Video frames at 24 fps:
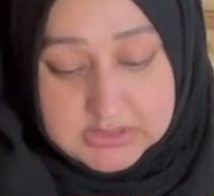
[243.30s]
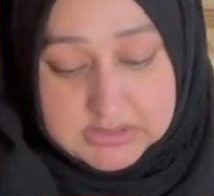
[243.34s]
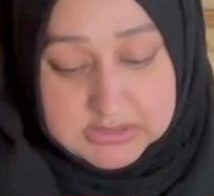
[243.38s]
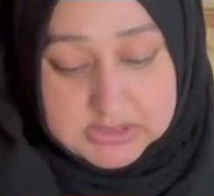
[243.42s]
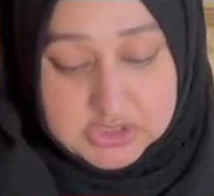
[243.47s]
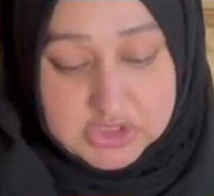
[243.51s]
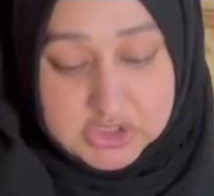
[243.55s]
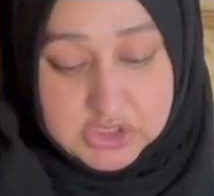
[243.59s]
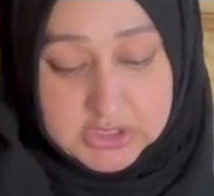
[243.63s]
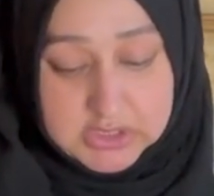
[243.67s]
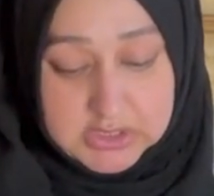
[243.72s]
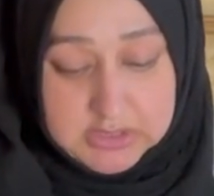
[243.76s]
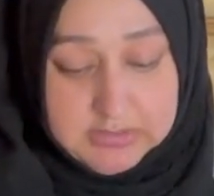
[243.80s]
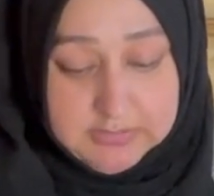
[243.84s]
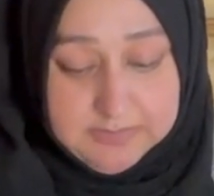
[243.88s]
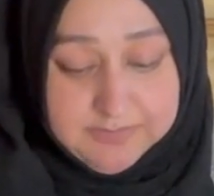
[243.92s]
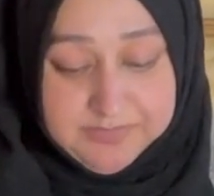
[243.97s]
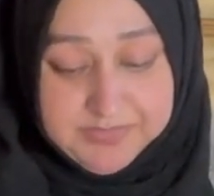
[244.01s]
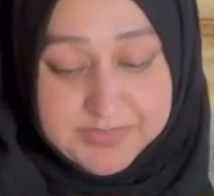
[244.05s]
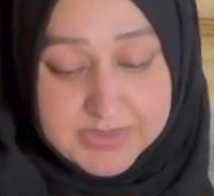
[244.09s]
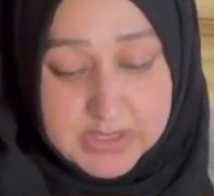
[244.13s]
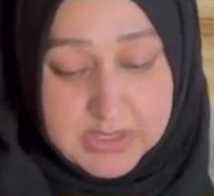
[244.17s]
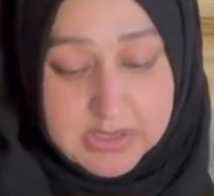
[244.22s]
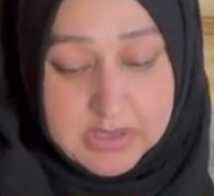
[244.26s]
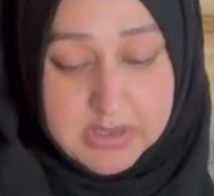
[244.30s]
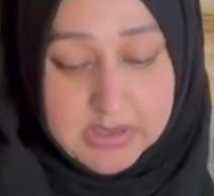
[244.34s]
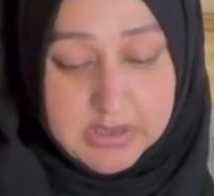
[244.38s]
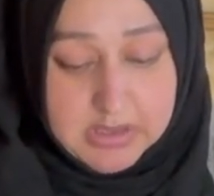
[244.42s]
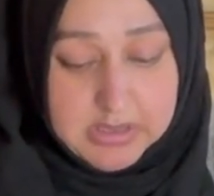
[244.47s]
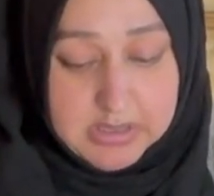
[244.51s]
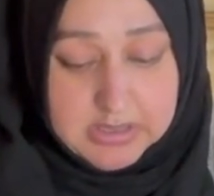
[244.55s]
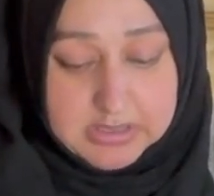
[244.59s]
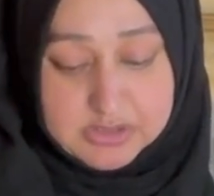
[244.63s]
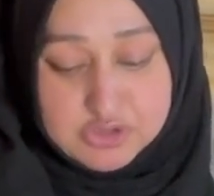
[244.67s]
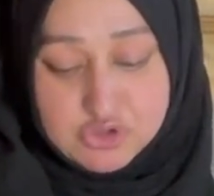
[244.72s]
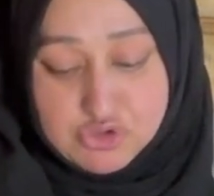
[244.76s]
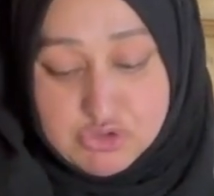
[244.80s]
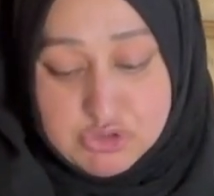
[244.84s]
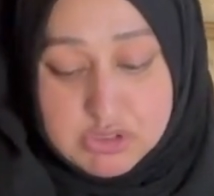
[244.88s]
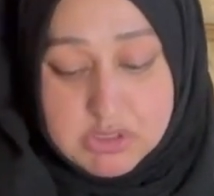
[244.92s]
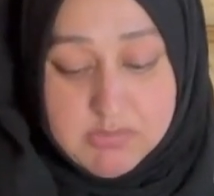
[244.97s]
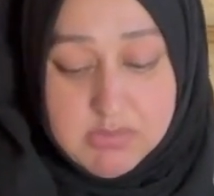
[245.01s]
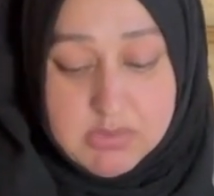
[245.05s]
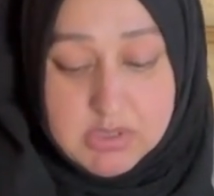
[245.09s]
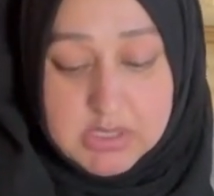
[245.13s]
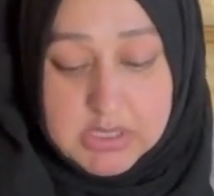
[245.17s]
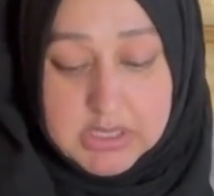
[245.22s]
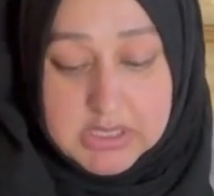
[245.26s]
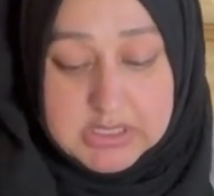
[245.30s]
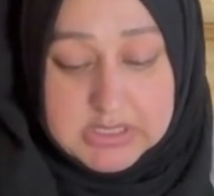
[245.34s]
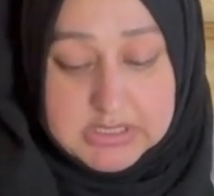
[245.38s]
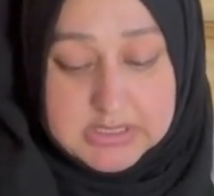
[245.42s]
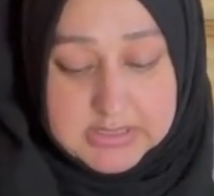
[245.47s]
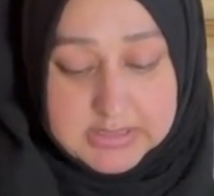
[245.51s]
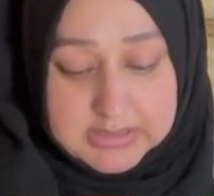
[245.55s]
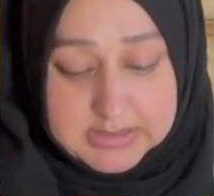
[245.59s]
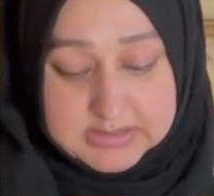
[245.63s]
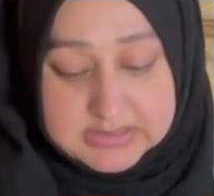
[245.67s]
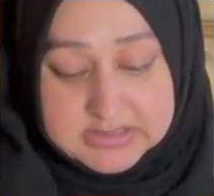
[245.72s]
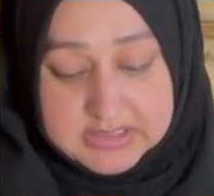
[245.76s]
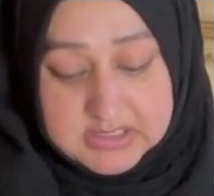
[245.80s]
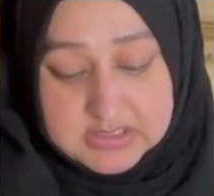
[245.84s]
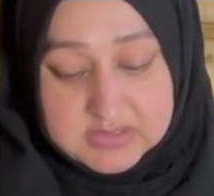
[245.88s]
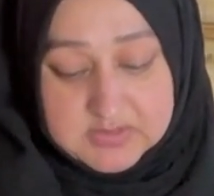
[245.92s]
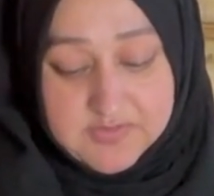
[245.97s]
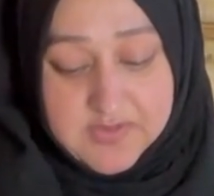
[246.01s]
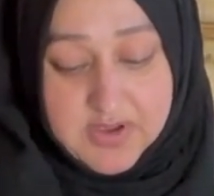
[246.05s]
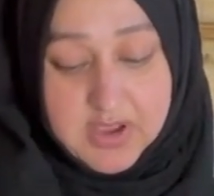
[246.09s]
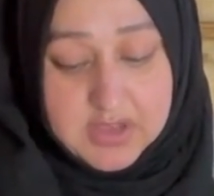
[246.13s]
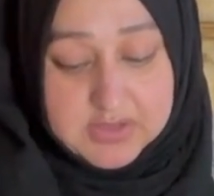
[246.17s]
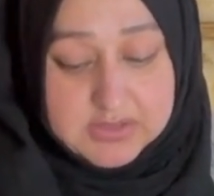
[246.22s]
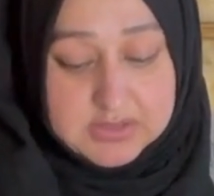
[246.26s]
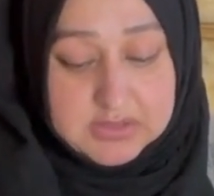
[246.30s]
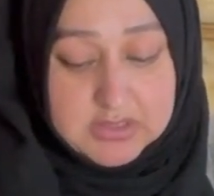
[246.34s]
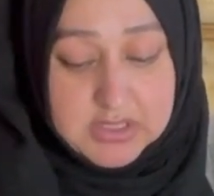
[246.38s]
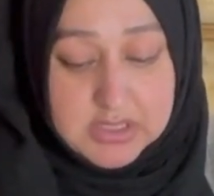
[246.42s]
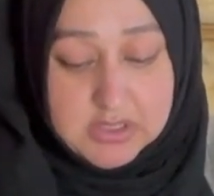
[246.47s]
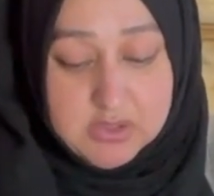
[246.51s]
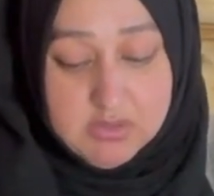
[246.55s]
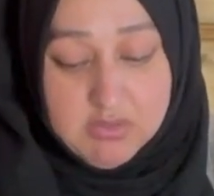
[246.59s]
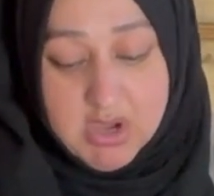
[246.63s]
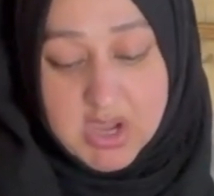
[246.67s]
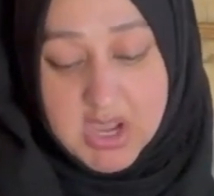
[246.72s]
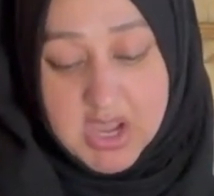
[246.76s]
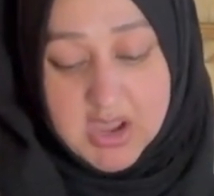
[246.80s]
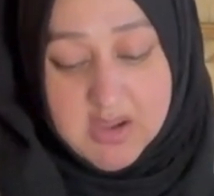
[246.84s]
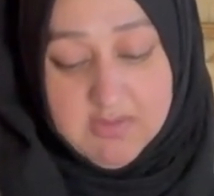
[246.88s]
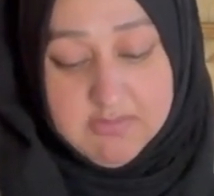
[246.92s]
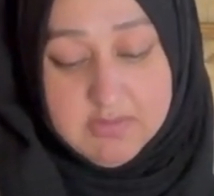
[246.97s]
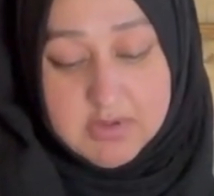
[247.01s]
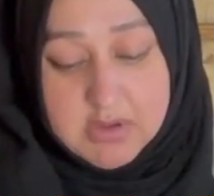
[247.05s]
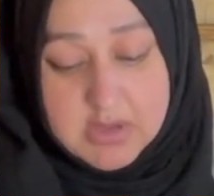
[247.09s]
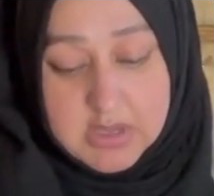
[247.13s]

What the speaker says: the chicken, and trim any excess fat that you have.